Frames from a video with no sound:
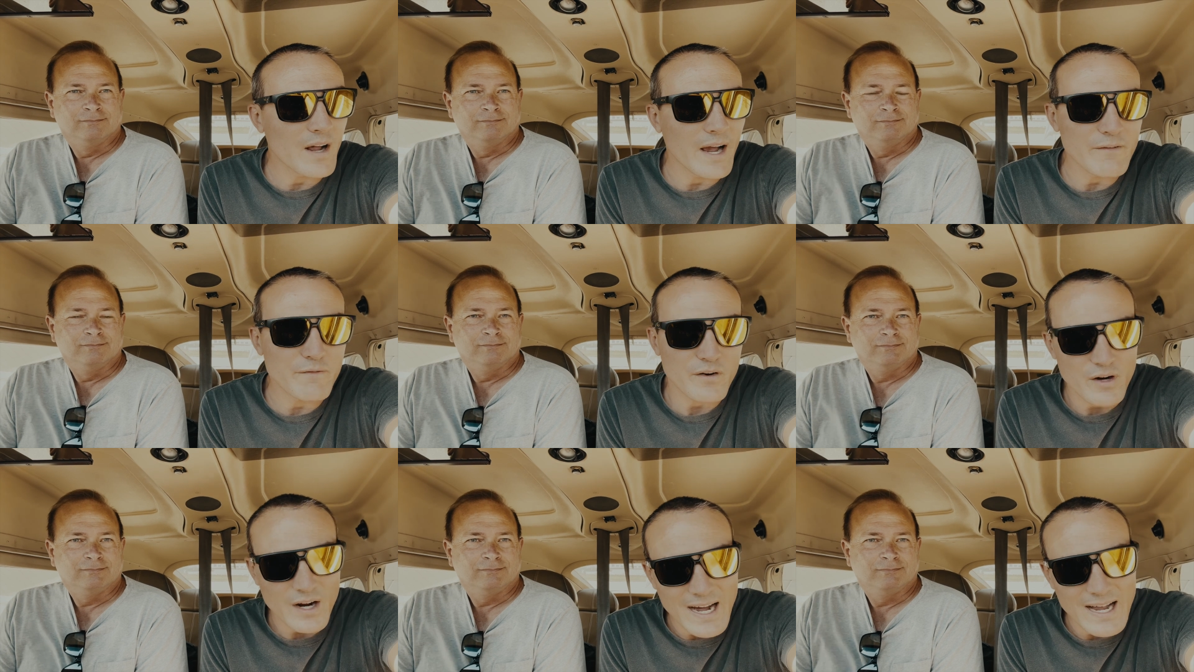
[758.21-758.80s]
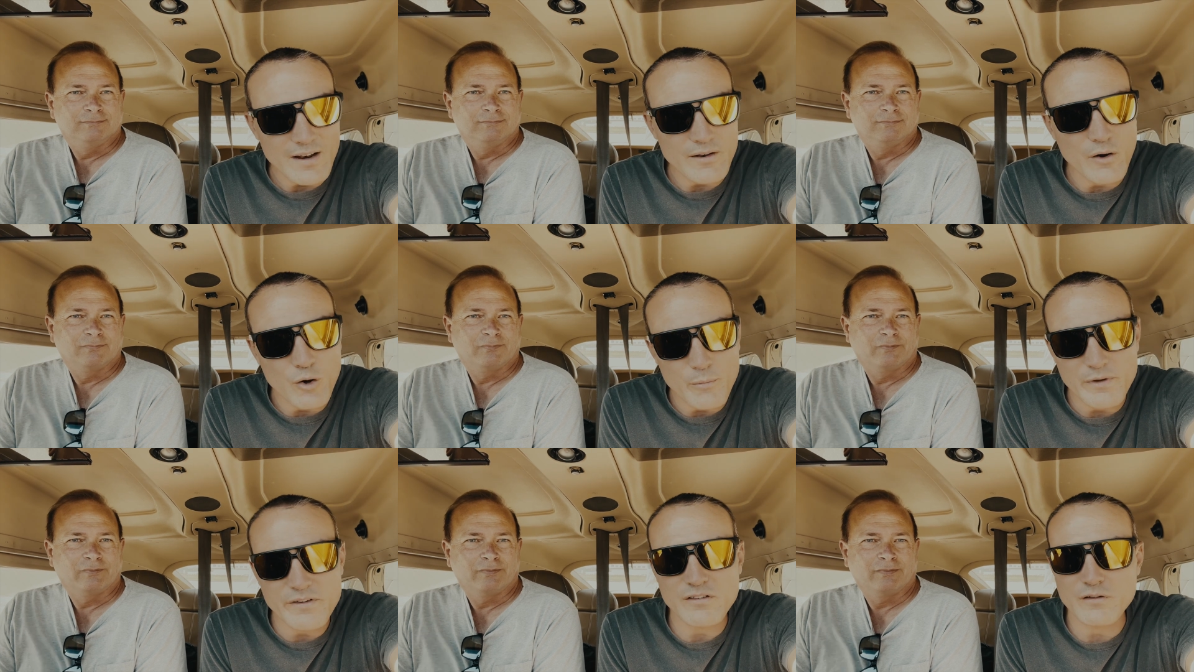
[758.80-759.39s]
Speaker 1: I forgot
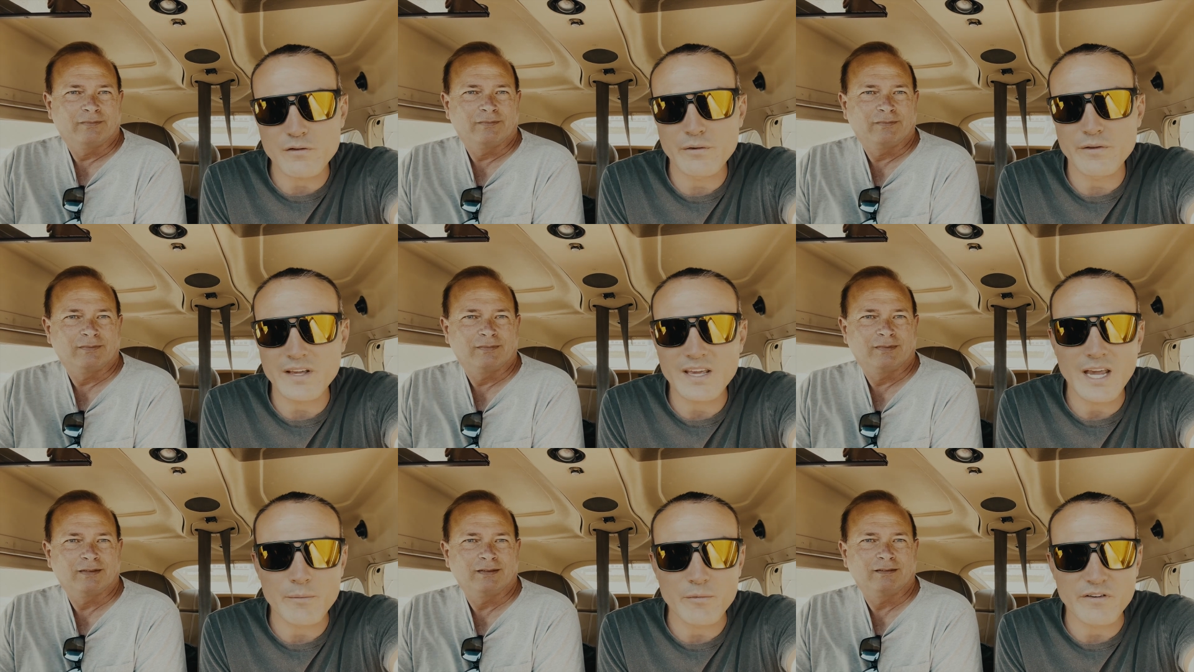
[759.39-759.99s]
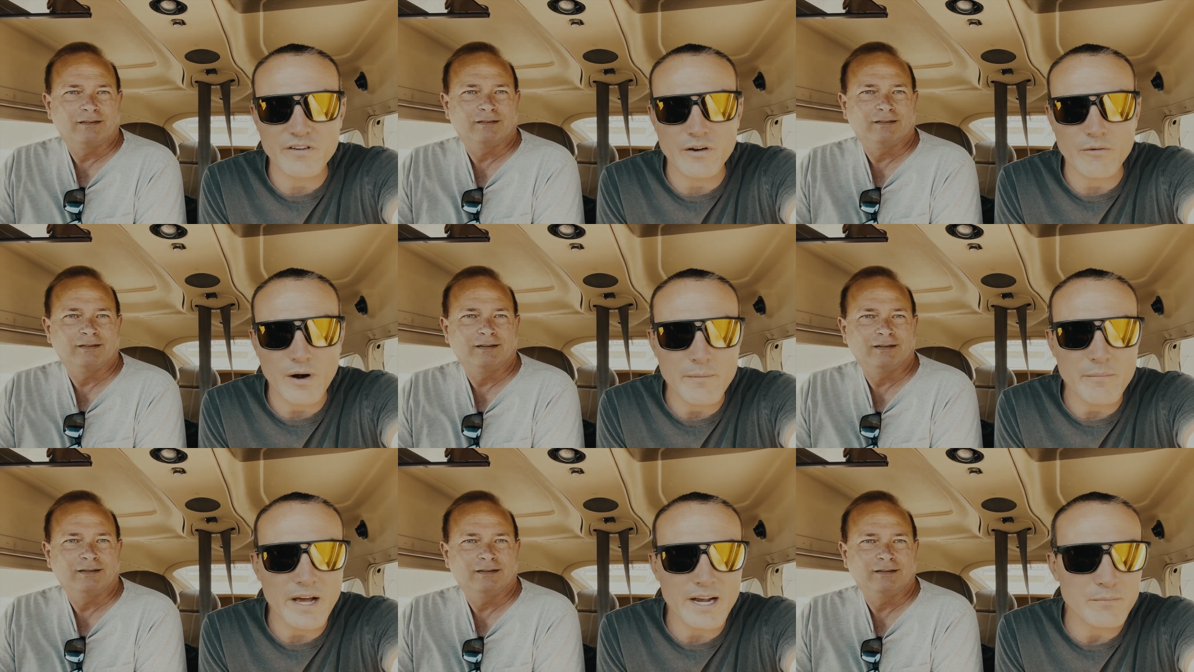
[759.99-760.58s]
almost to turn the cameras on
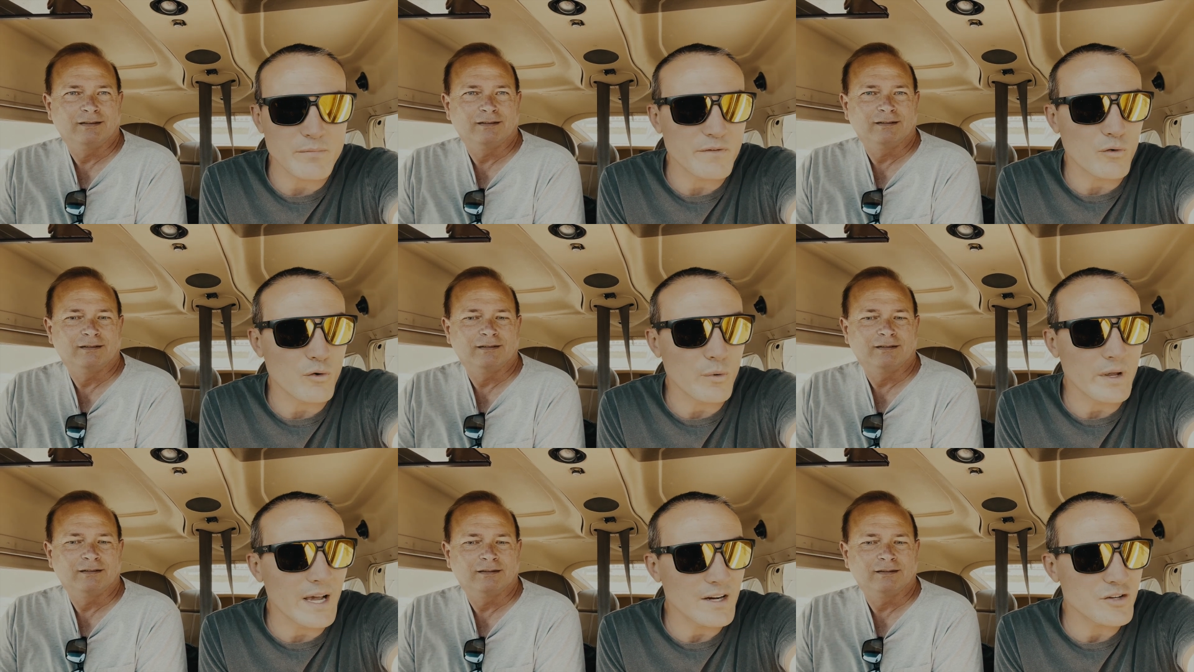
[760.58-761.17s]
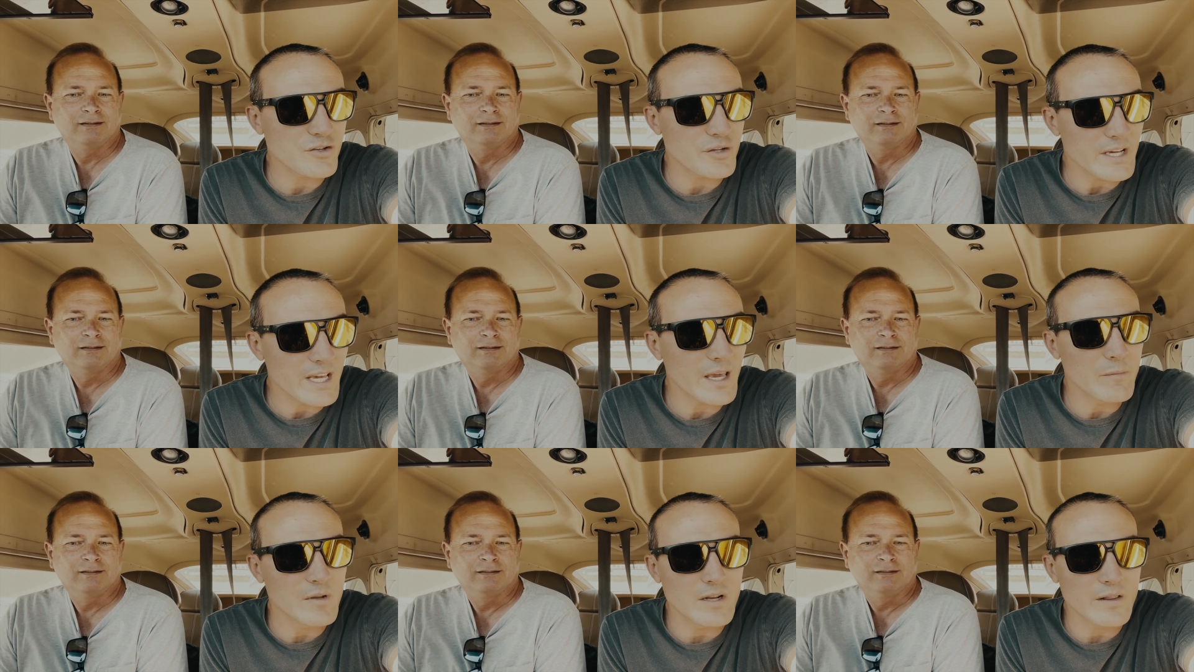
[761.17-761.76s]
right back before we actually
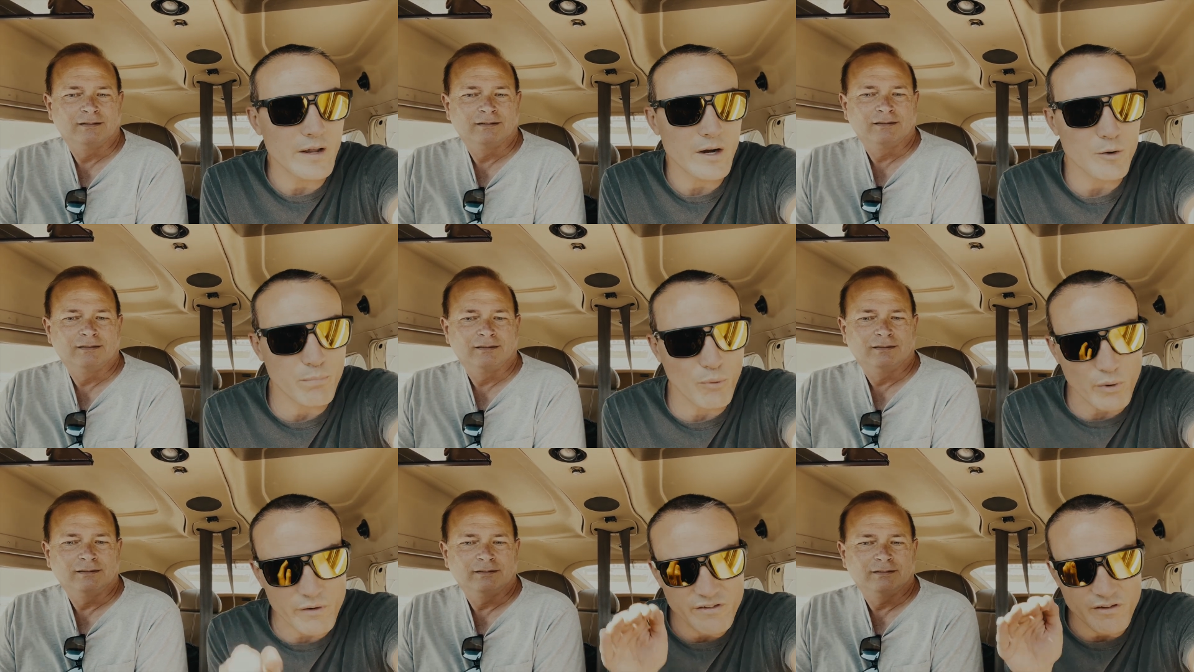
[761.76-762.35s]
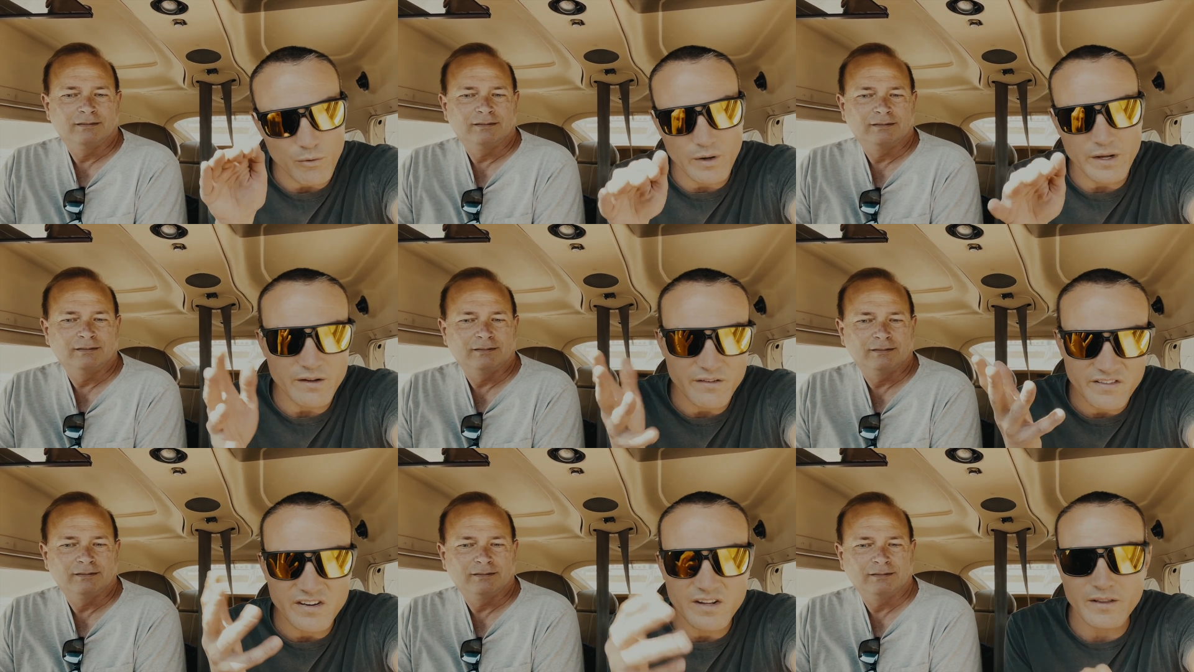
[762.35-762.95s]
came into the airport, so what you
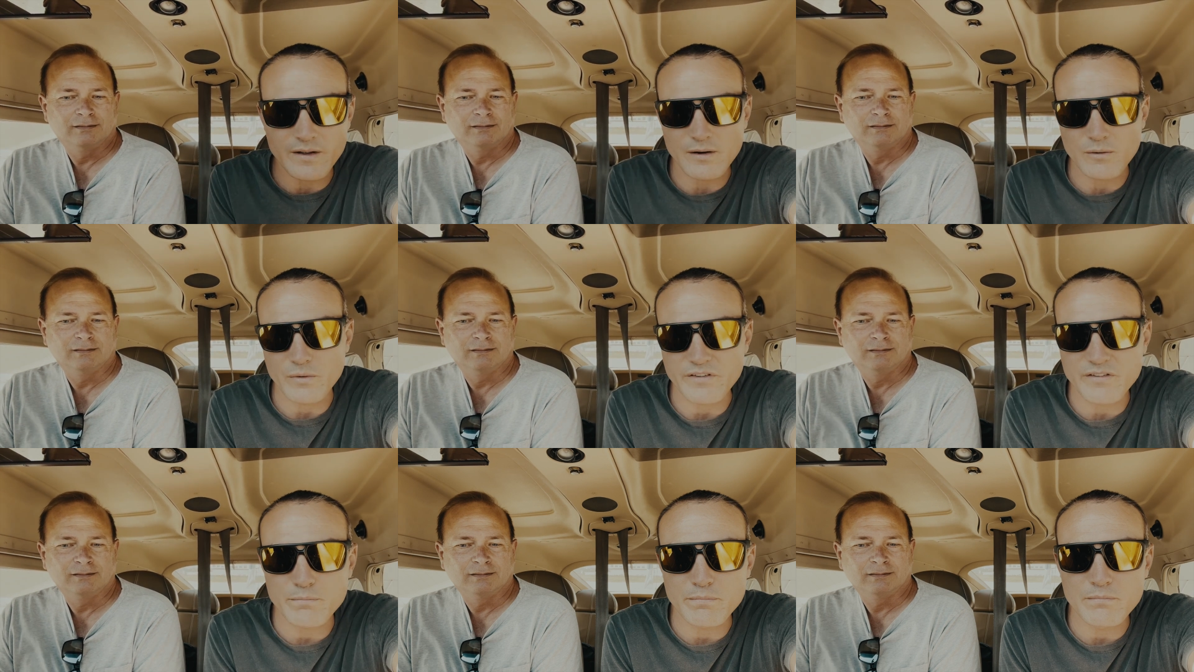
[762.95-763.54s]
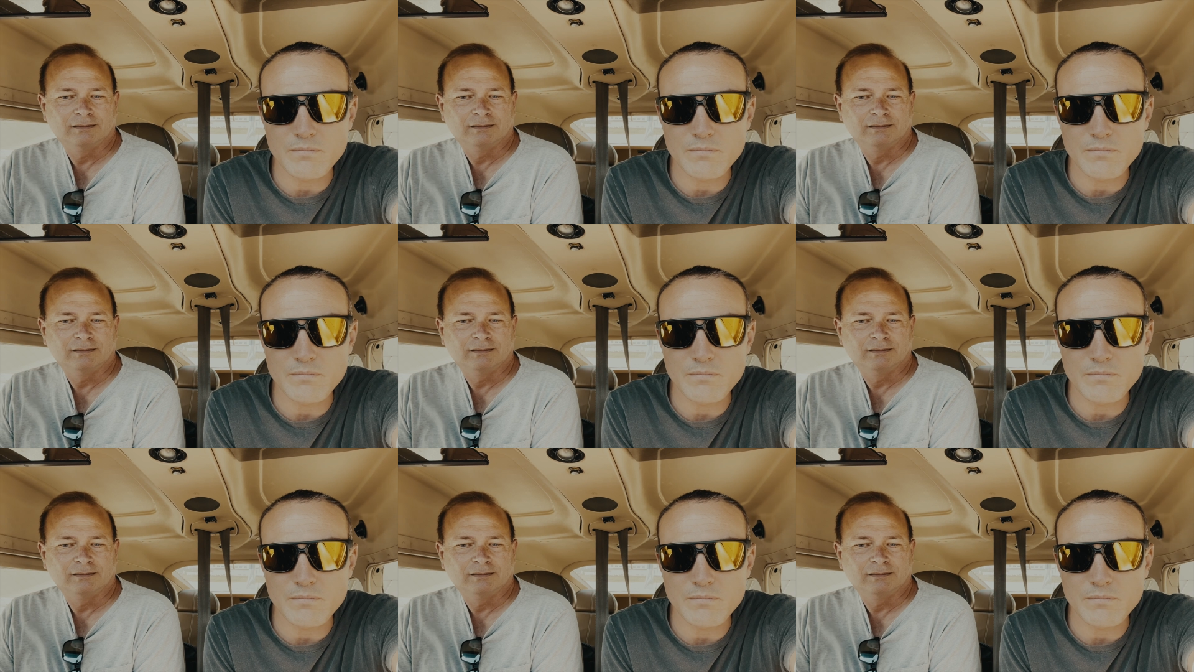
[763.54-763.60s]
see there was